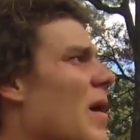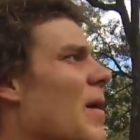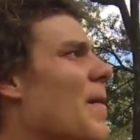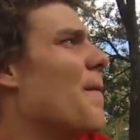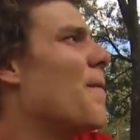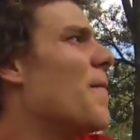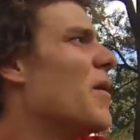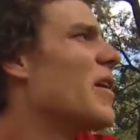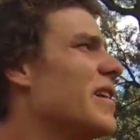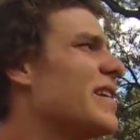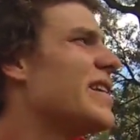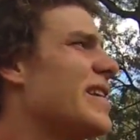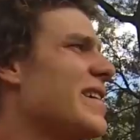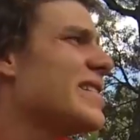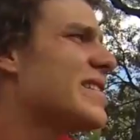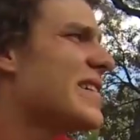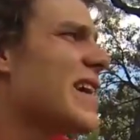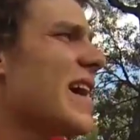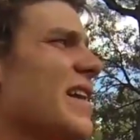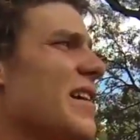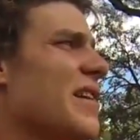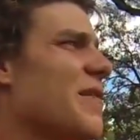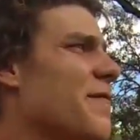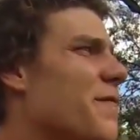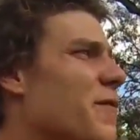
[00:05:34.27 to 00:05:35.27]
But he's
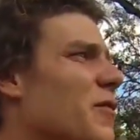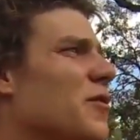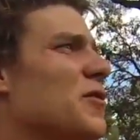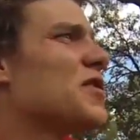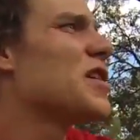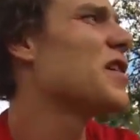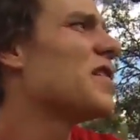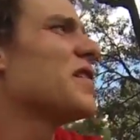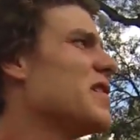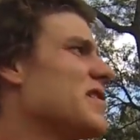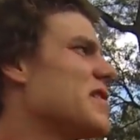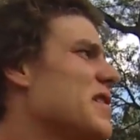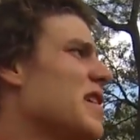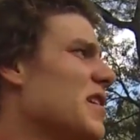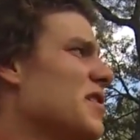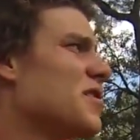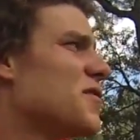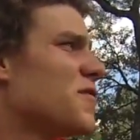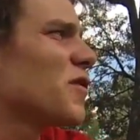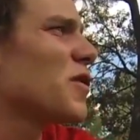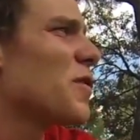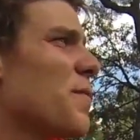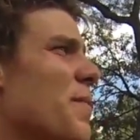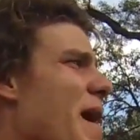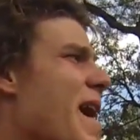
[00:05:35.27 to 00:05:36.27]
had influence on these kids
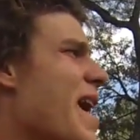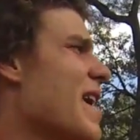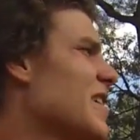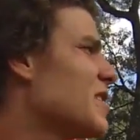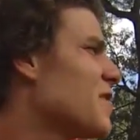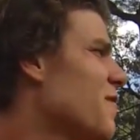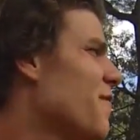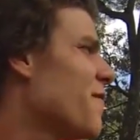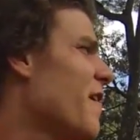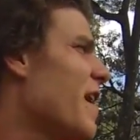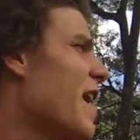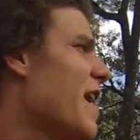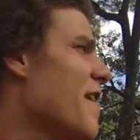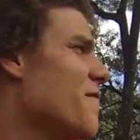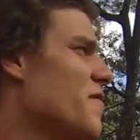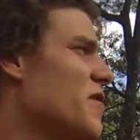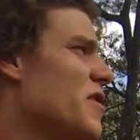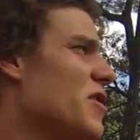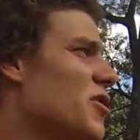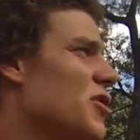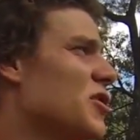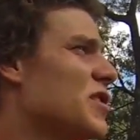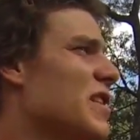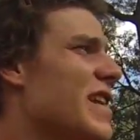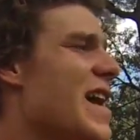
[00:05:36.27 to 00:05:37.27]
for the past 5
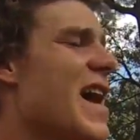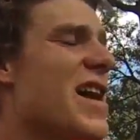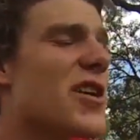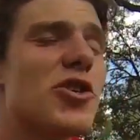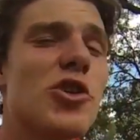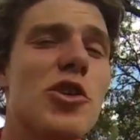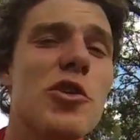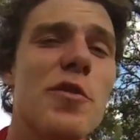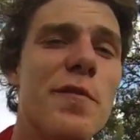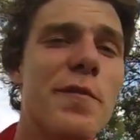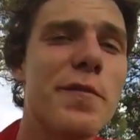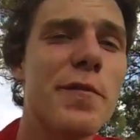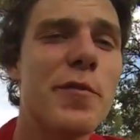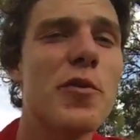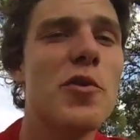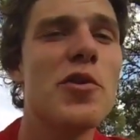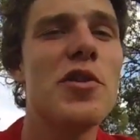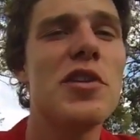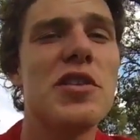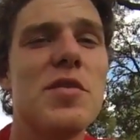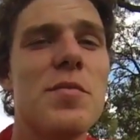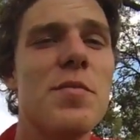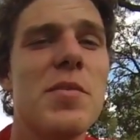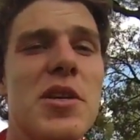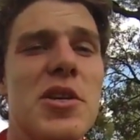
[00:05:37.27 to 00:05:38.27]
years, and actually the fruit of
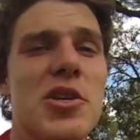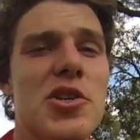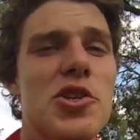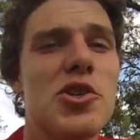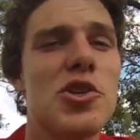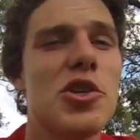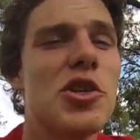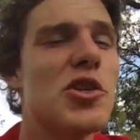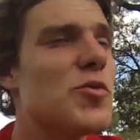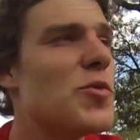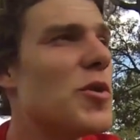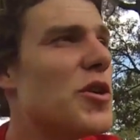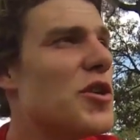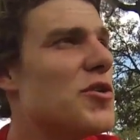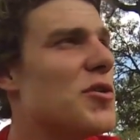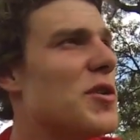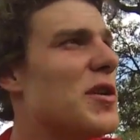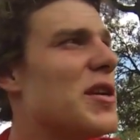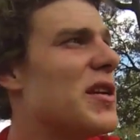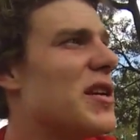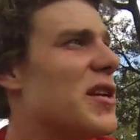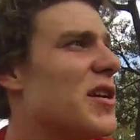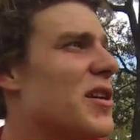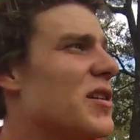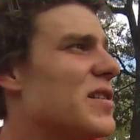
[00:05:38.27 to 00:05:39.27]
this ministry is what you
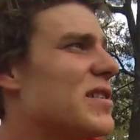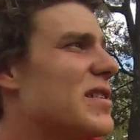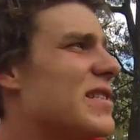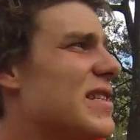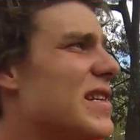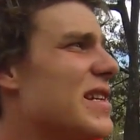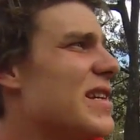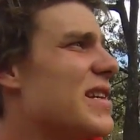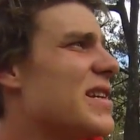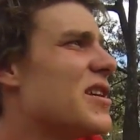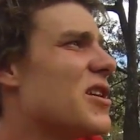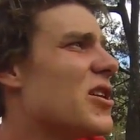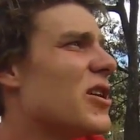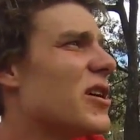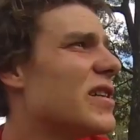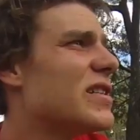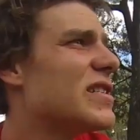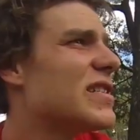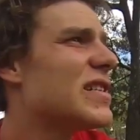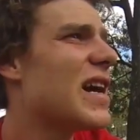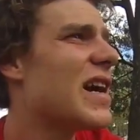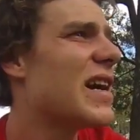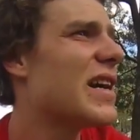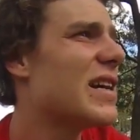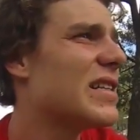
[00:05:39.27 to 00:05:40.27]
see here at
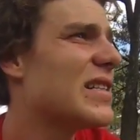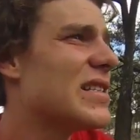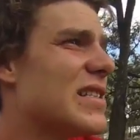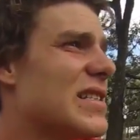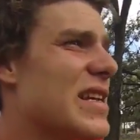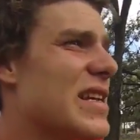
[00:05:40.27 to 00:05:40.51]
Zion's